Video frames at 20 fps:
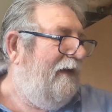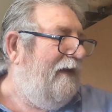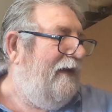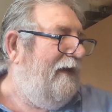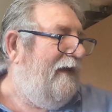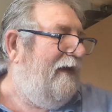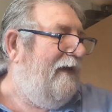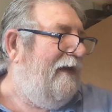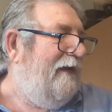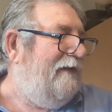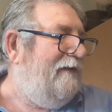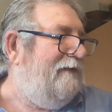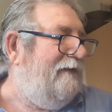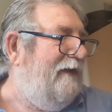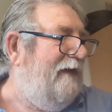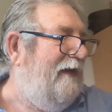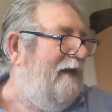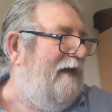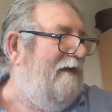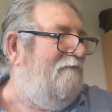And
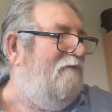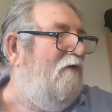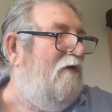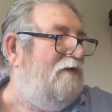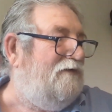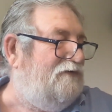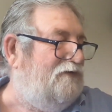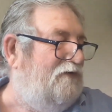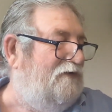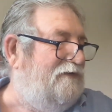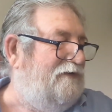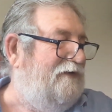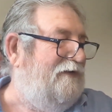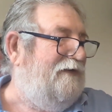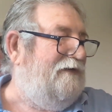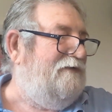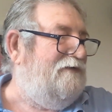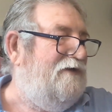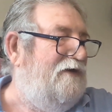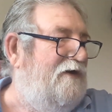I have all sorts of
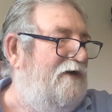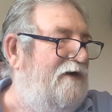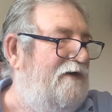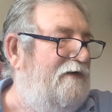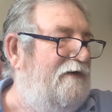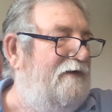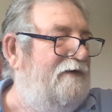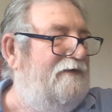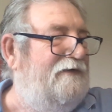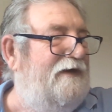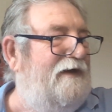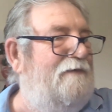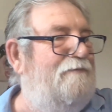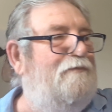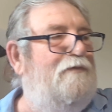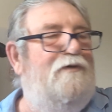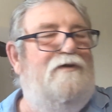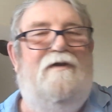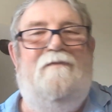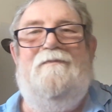things there that I
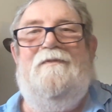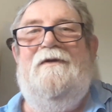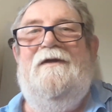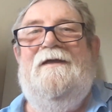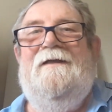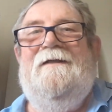put up.